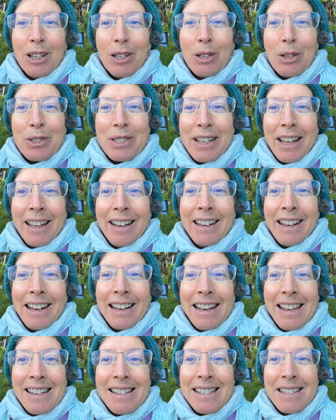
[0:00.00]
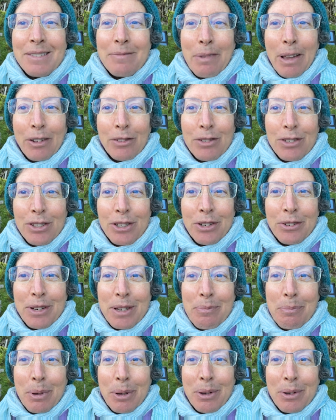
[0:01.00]
Los Angeles, Mount
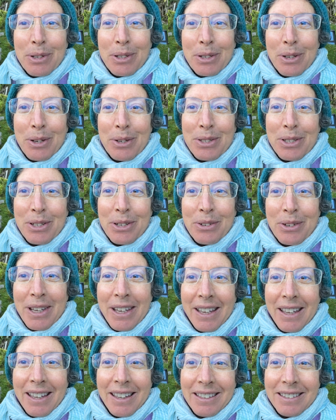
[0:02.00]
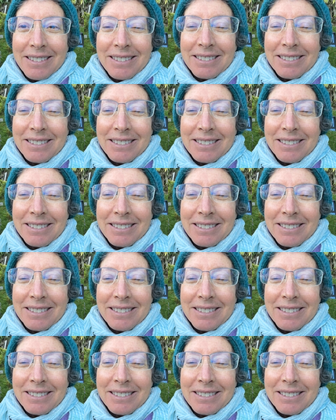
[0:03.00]
Chirripó in Costa Rica.